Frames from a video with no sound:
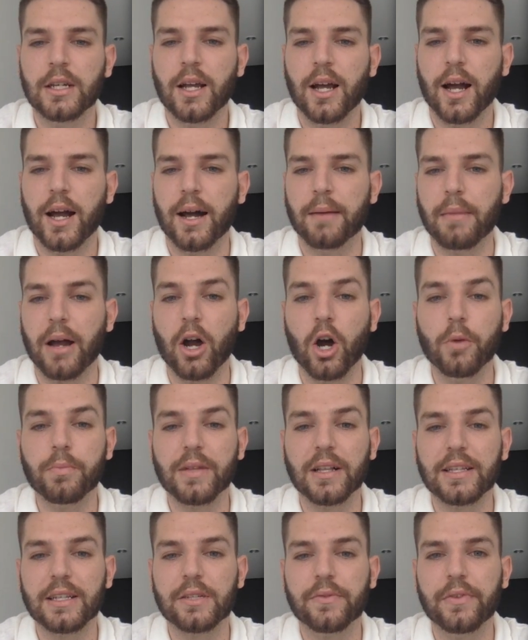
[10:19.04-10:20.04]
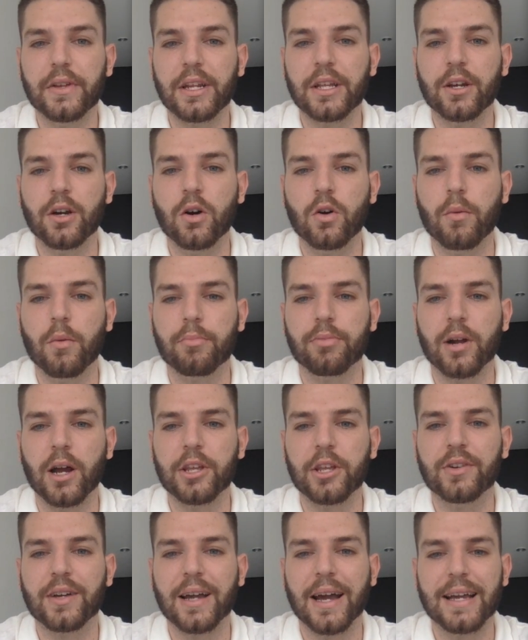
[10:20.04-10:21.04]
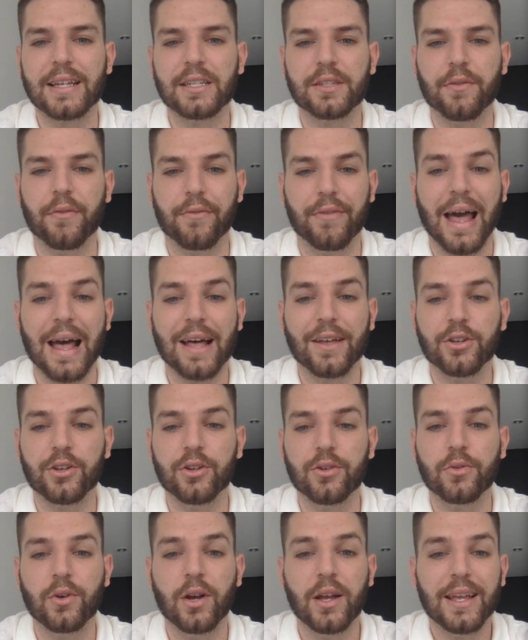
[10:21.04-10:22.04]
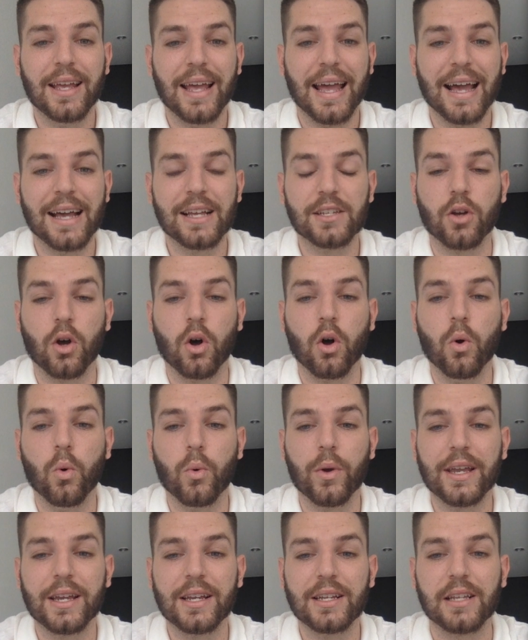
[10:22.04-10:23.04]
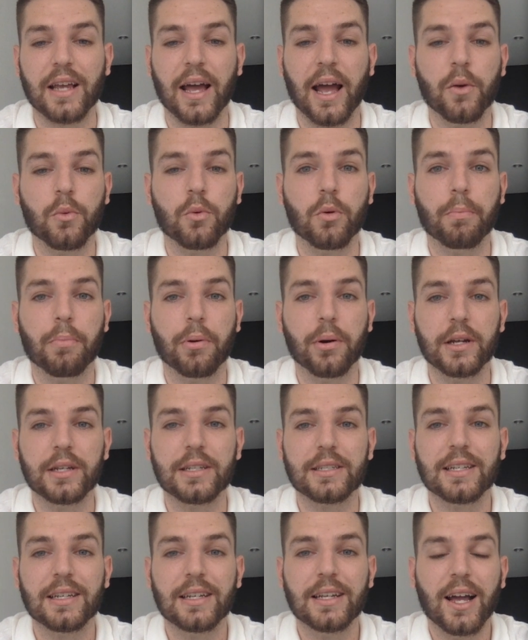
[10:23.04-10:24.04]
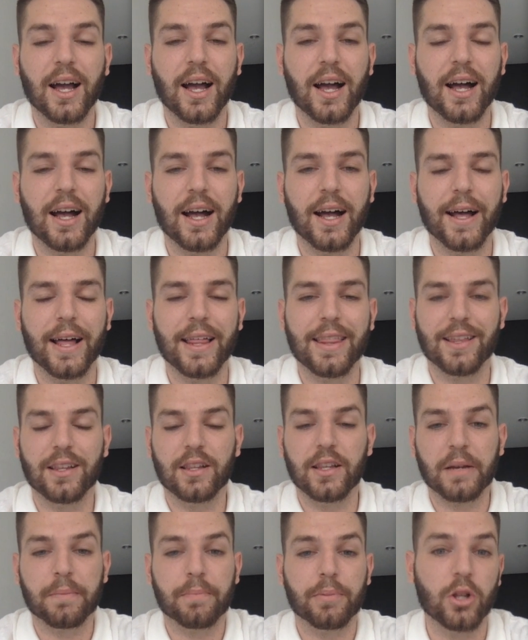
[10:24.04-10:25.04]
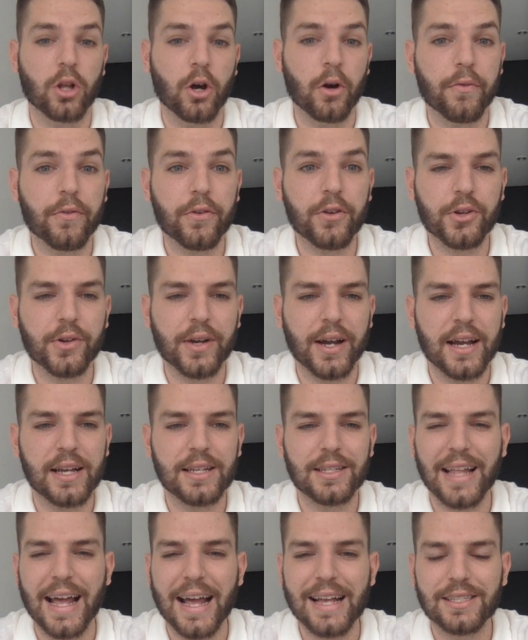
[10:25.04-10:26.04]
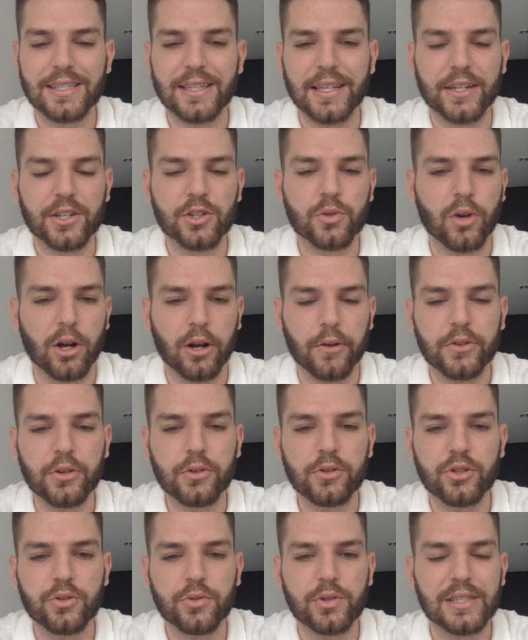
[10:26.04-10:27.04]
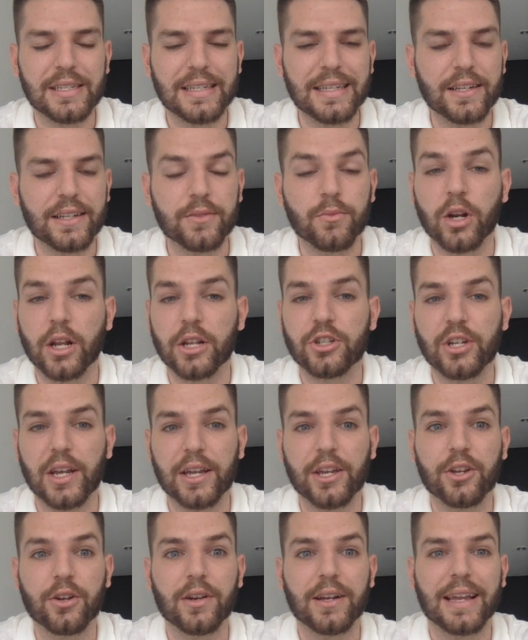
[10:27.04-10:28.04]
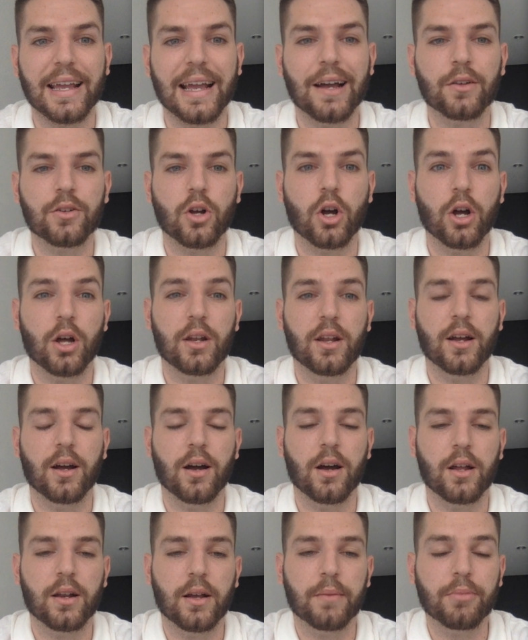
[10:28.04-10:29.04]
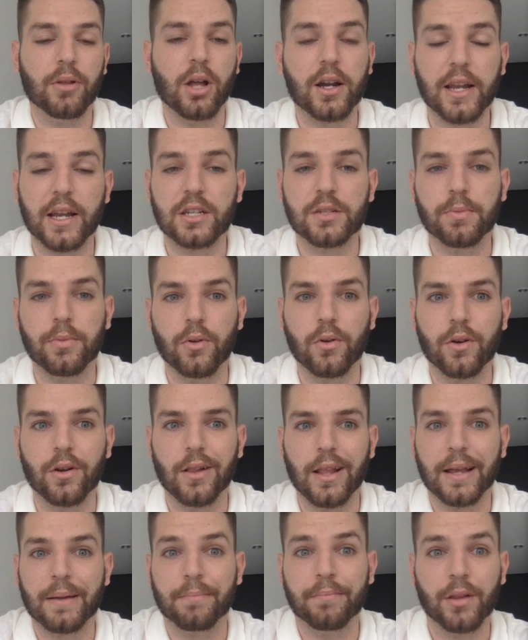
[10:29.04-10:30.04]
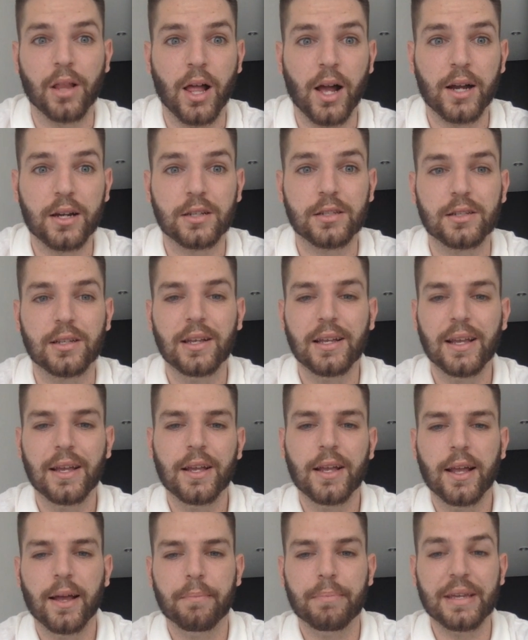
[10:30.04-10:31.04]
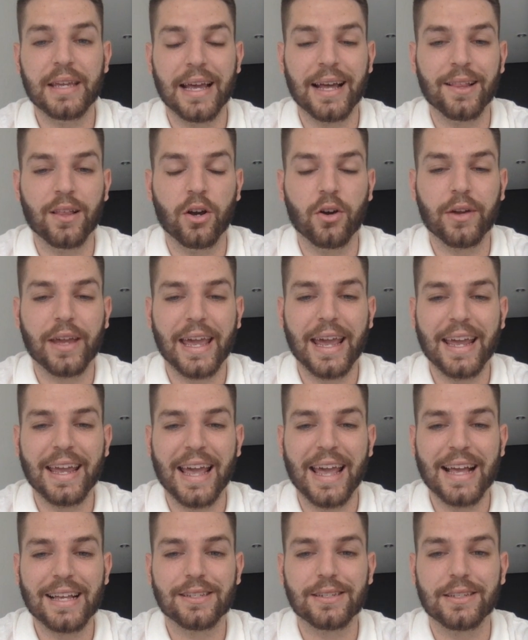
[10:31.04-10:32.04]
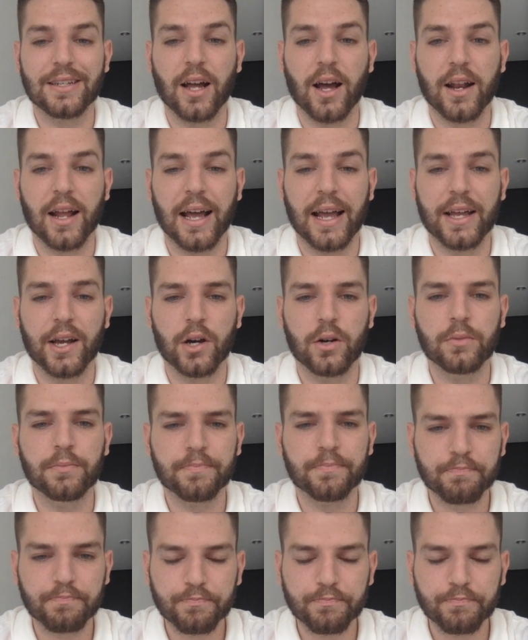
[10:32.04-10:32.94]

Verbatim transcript: I hope that this video brought you guys value. As always, I will put the link below for you guys. Last thing as well, if you do see and want to check your account on a block explorer like Blocks, blocks.io,